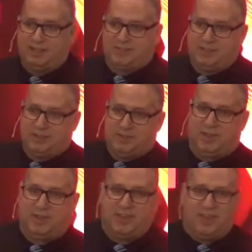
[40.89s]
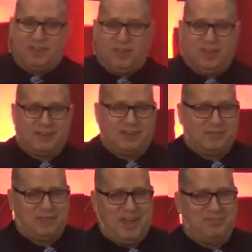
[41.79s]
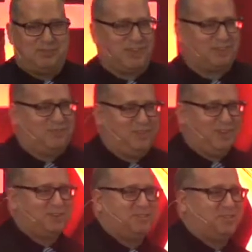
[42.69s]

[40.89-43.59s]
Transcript: So the look of abject fear,